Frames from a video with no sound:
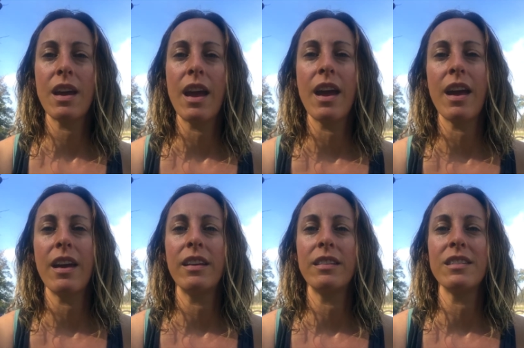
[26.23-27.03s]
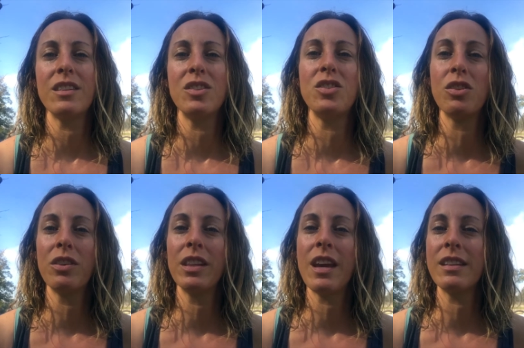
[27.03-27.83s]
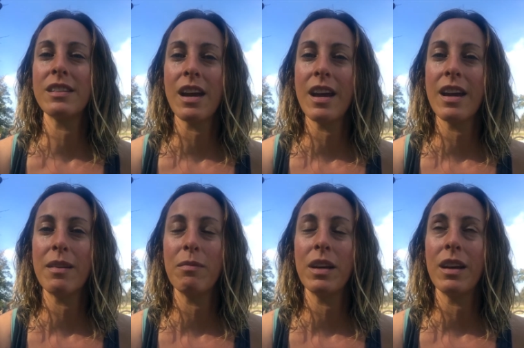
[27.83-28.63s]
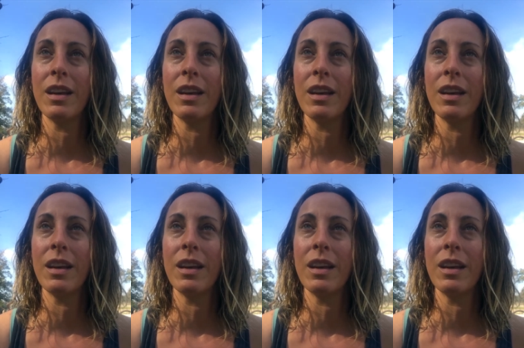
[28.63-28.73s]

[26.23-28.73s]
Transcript: and during that time